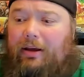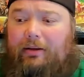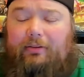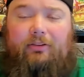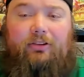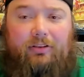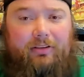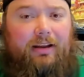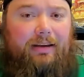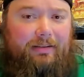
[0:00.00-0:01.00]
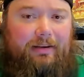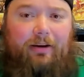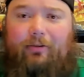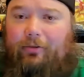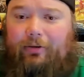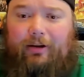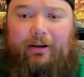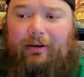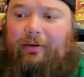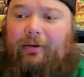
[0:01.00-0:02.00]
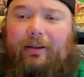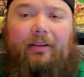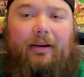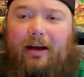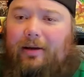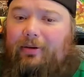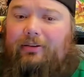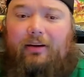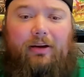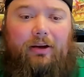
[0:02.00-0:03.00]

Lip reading: It's just like his character in the comics.